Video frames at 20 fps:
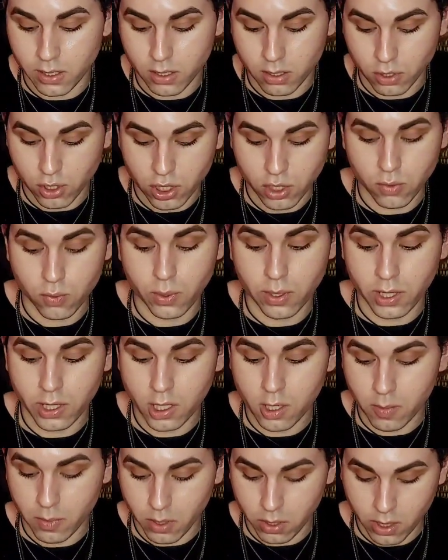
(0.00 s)
So just really
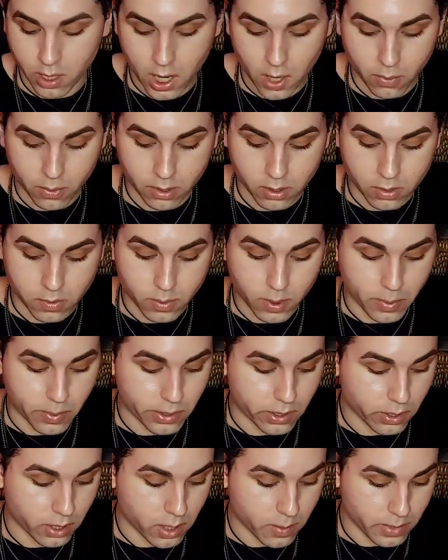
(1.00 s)
communicate with those
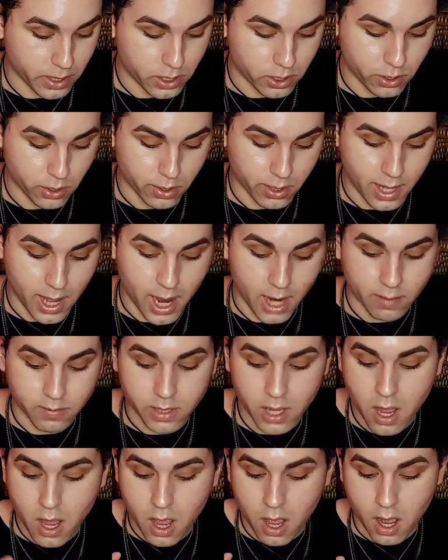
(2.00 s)
people that are coming into your
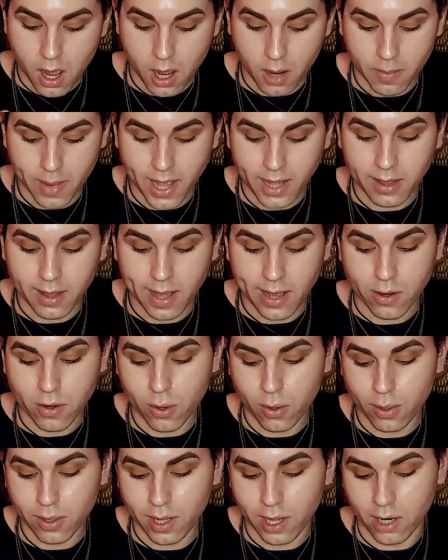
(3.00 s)
lives, and let
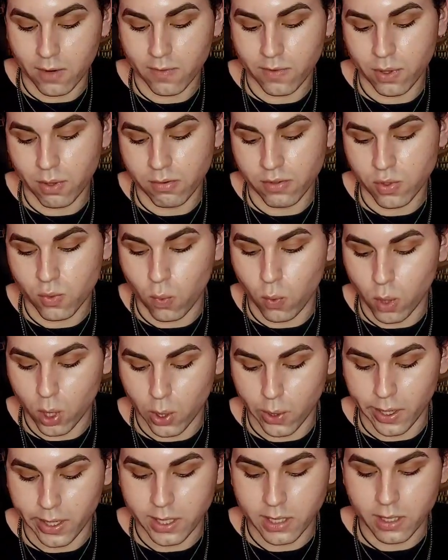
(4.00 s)
go a lot of those
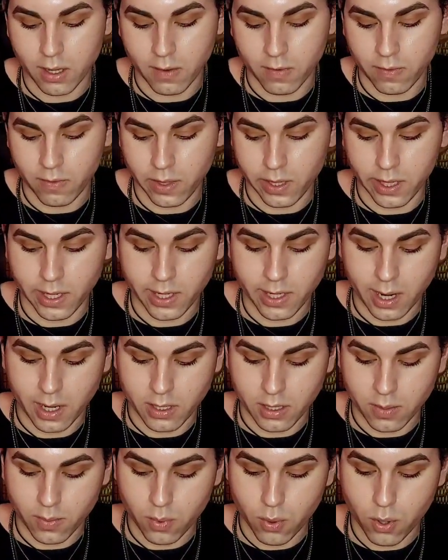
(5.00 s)
worries of feeling
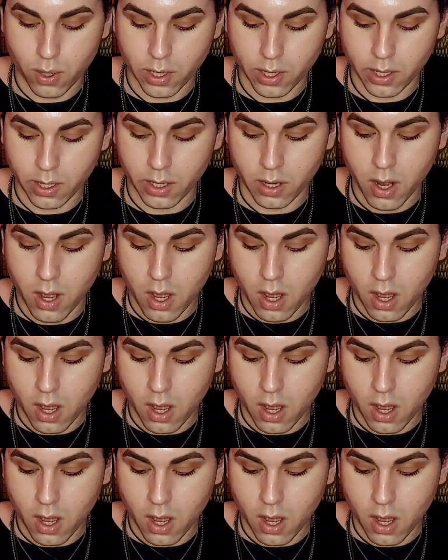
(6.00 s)
not supported,